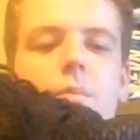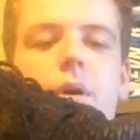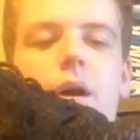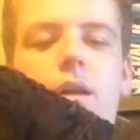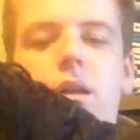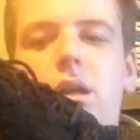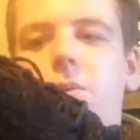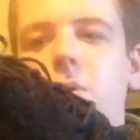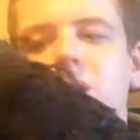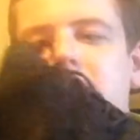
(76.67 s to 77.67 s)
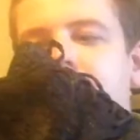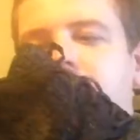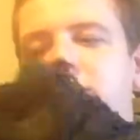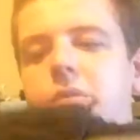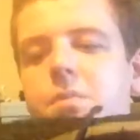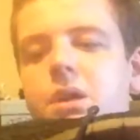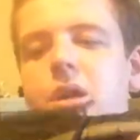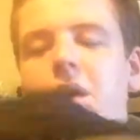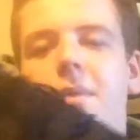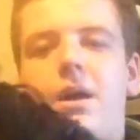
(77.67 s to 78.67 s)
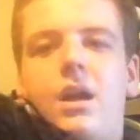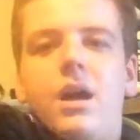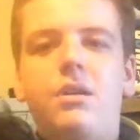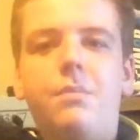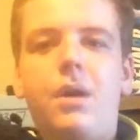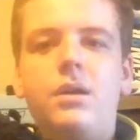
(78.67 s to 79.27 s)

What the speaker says: but it worked out to be about $100.